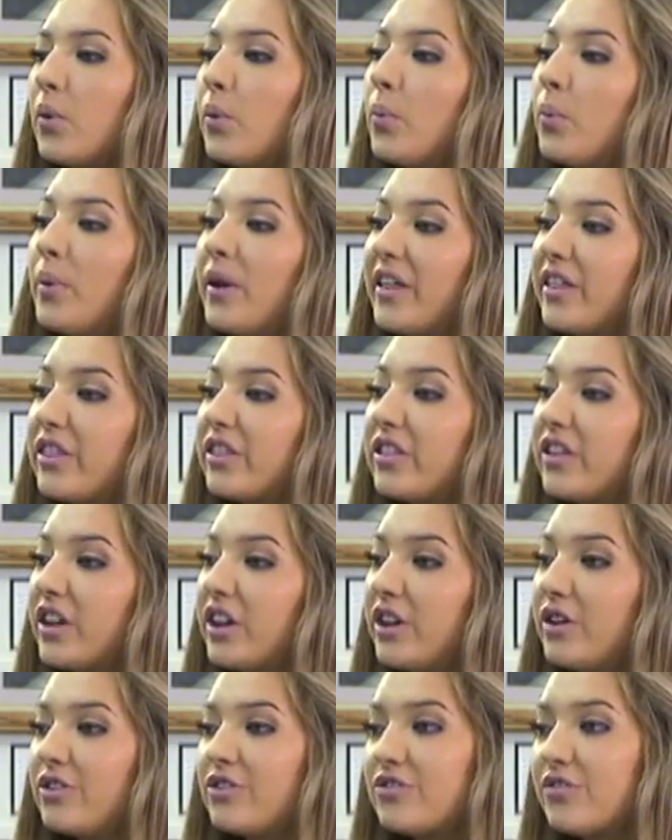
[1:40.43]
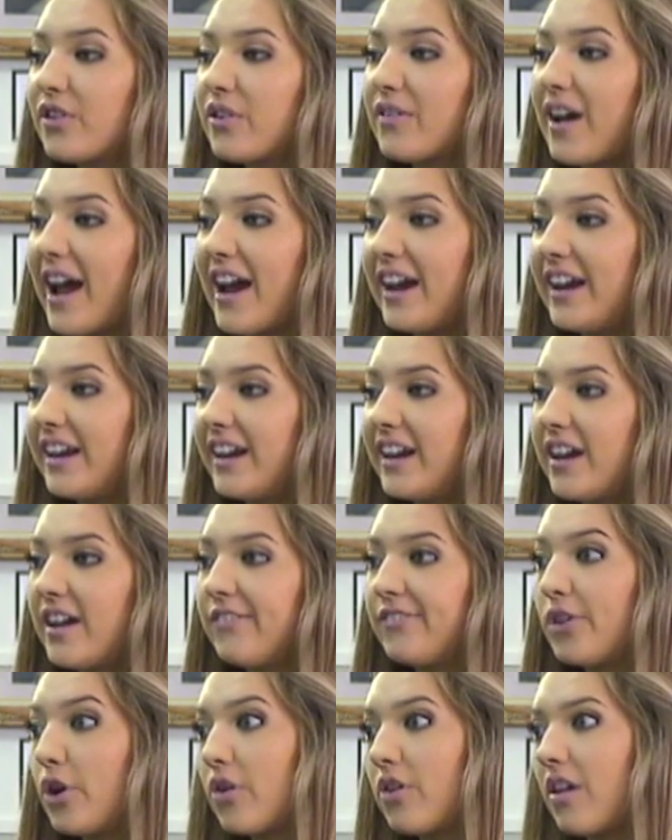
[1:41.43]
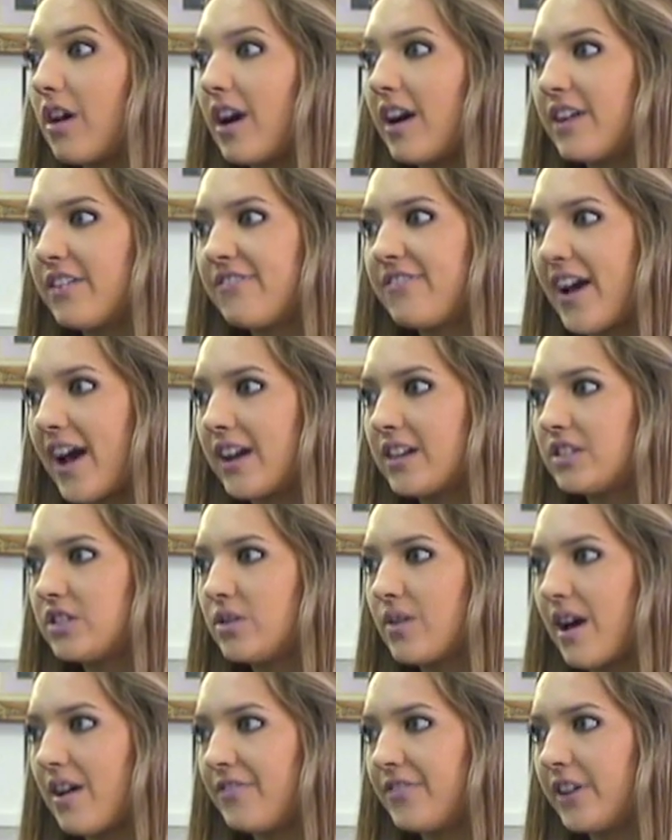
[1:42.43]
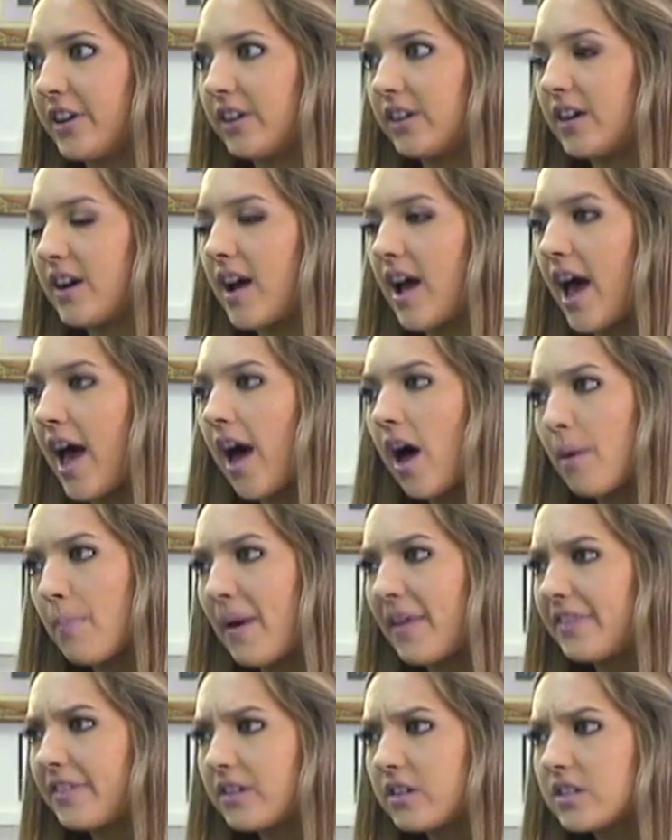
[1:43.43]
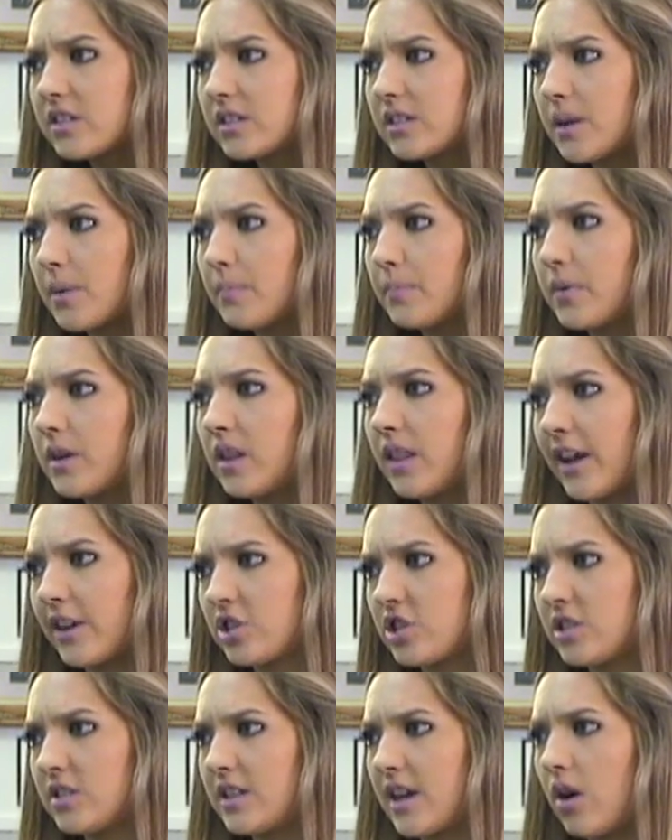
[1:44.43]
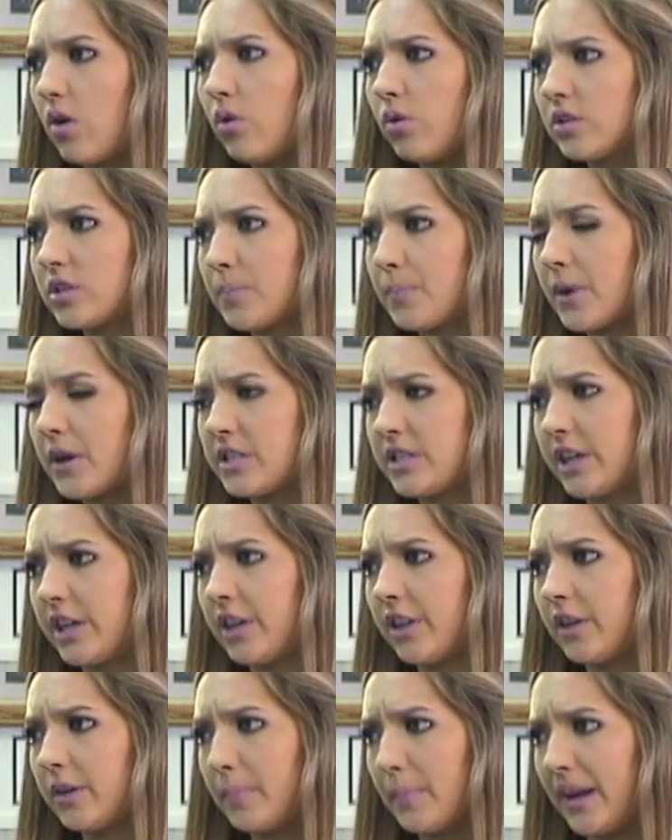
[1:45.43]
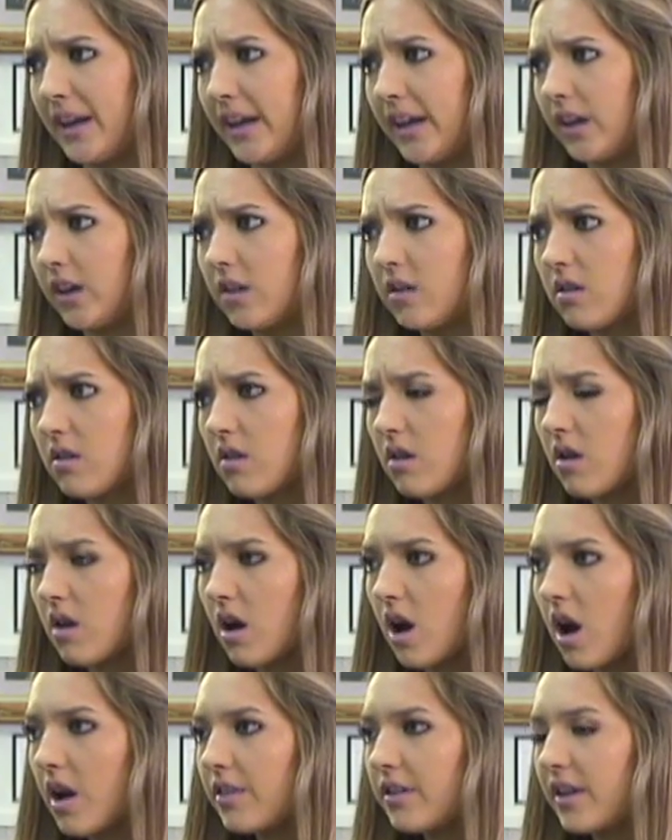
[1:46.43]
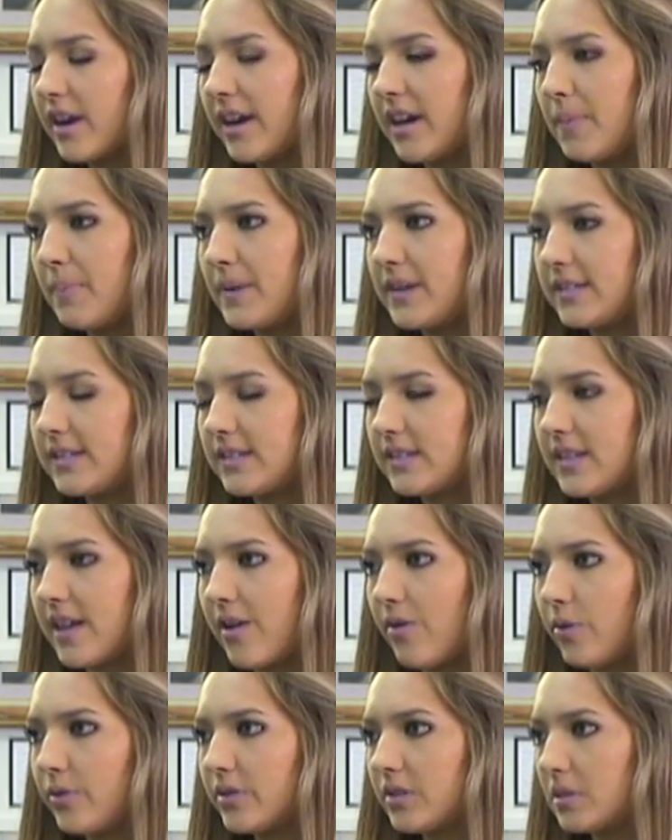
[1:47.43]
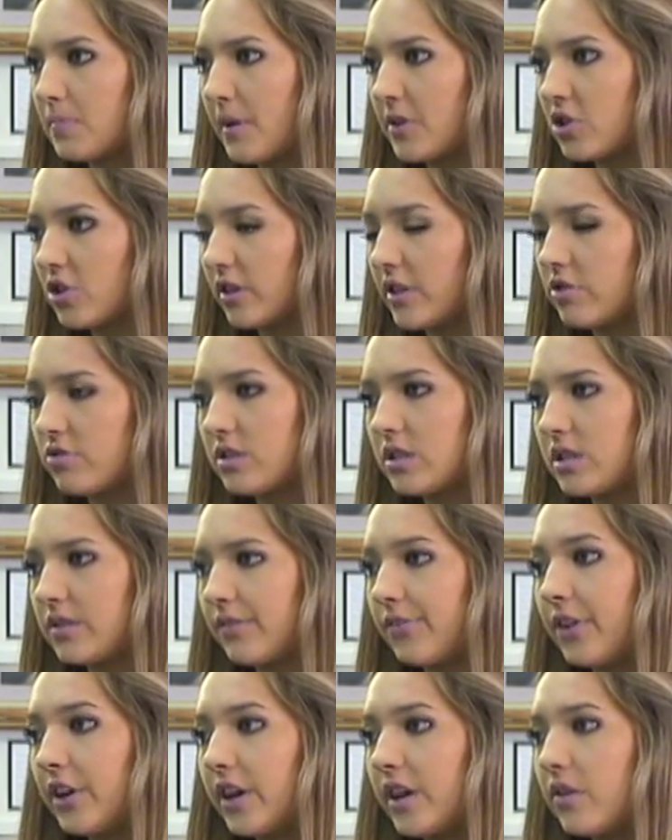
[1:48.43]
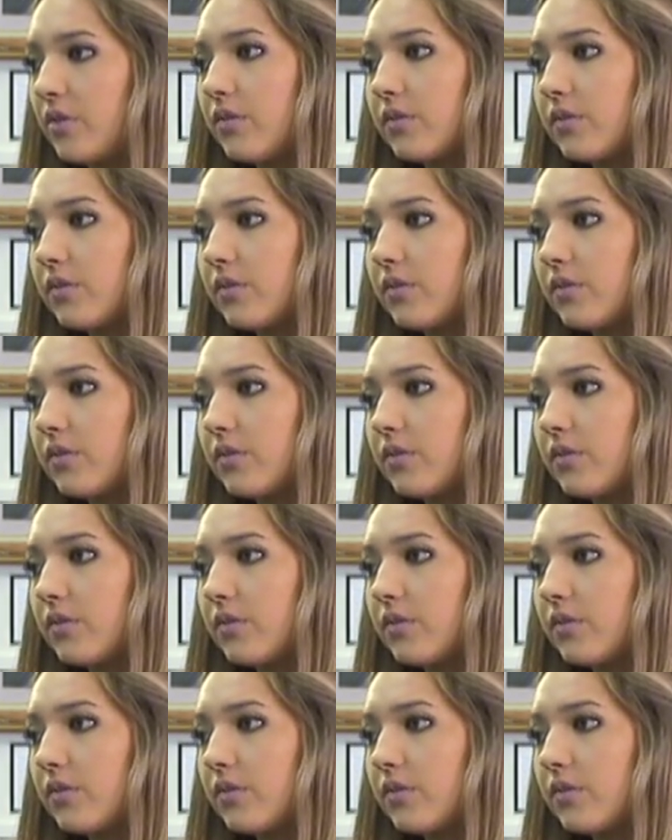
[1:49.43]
With the huge variety of local artifacts you have here, I'll bet there are some collections that hold a particular meaning. Are there any pieces that hold special interest for you?